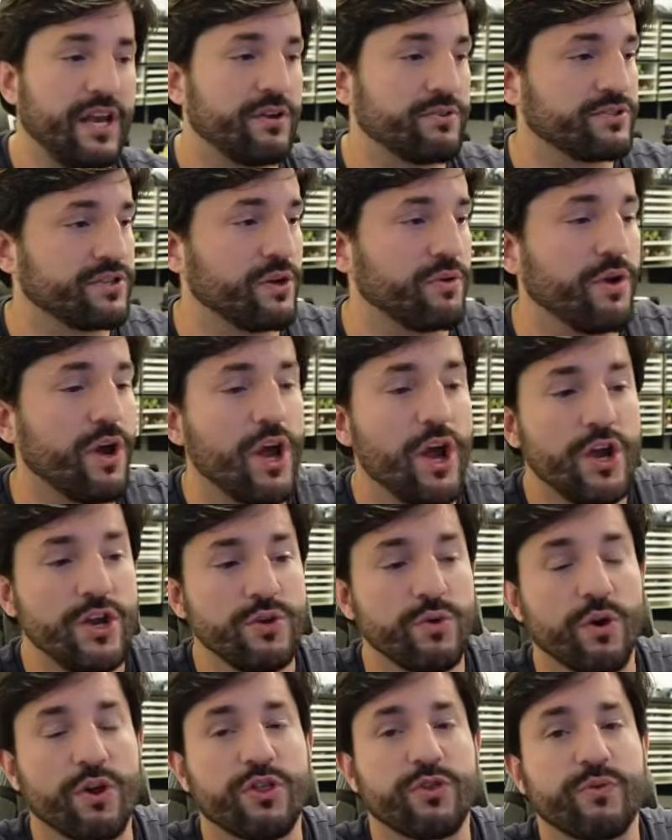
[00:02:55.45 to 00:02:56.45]
So
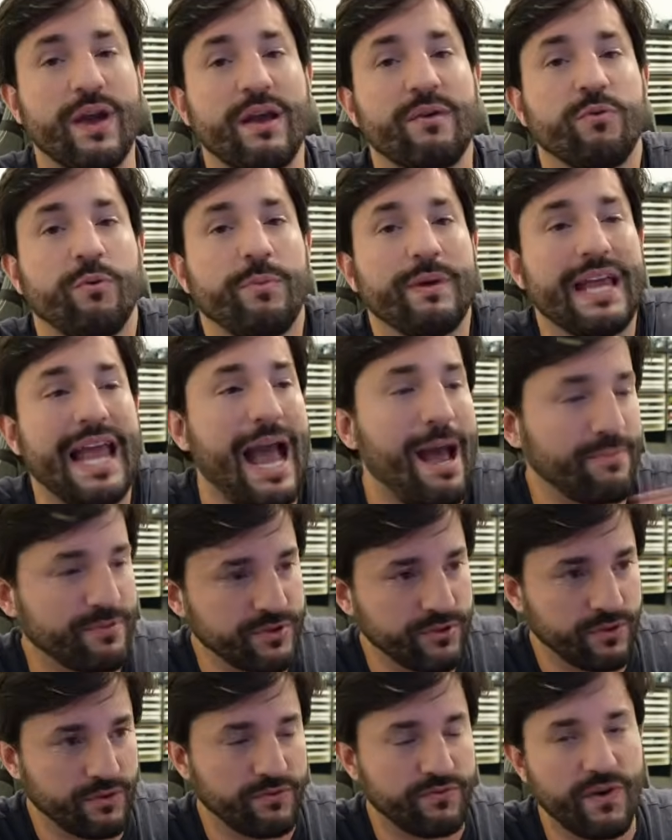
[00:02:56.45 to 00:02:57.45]
your threat will be
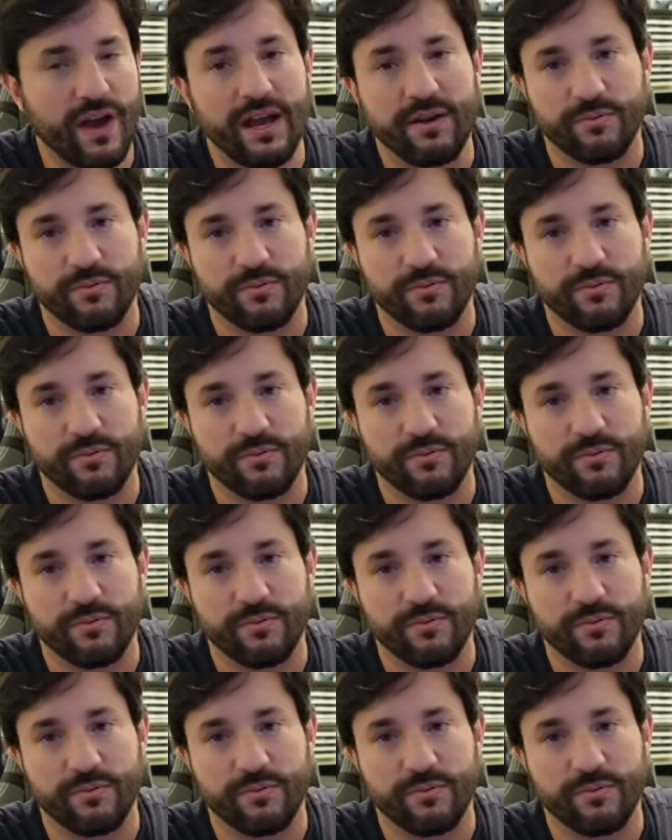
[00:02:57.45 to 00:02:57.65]
absolutely fine.